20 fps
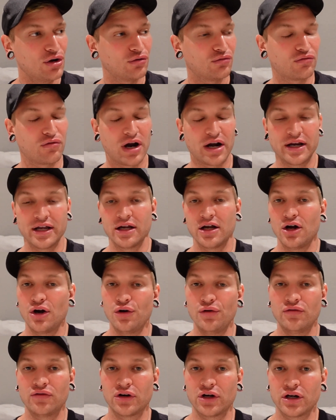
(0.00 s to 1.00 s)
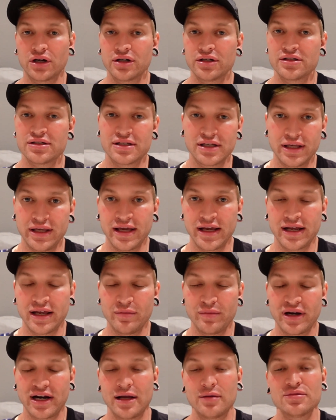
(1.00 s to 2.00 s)
running over to get it.
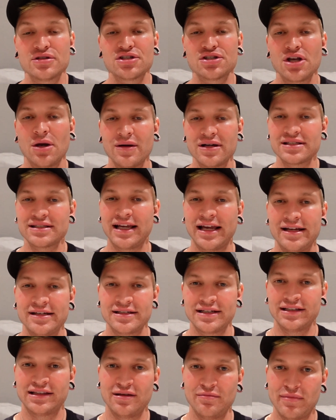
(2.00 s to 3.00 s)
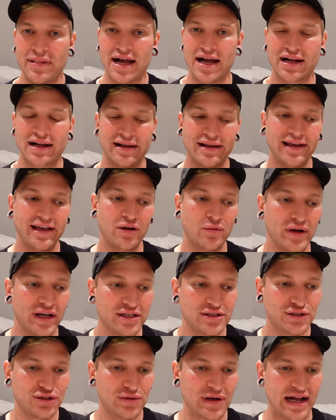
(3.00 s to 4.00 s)
But I am so excited to get them back. I can't
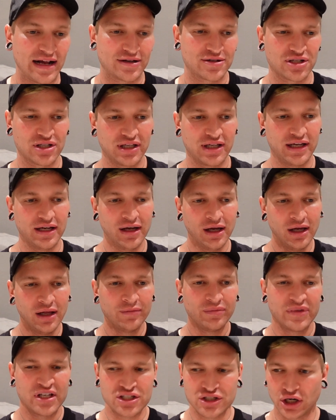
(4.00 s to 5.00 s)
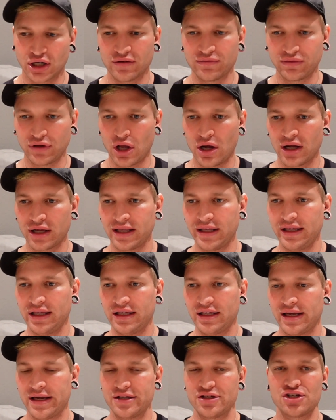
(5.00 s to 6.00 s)
wait to actually start
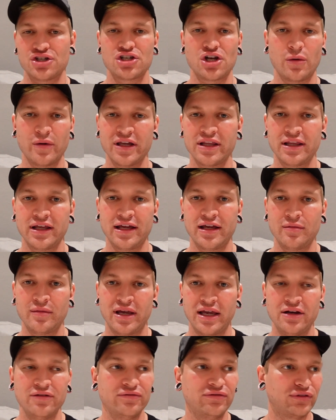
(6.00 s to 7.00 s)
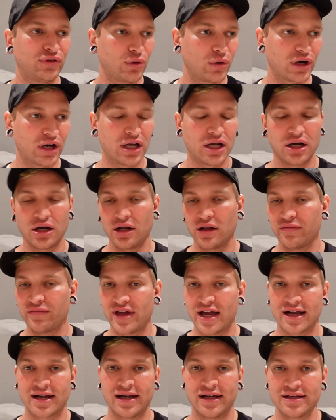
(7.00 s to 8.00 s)
vlogging and showing them in Florida, all
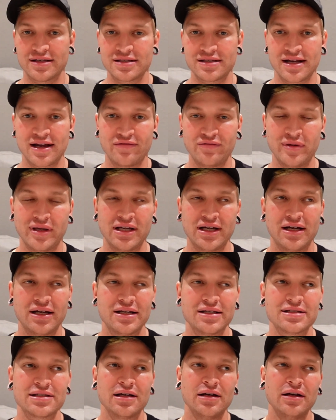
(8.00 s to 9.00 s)
that kind of stuff because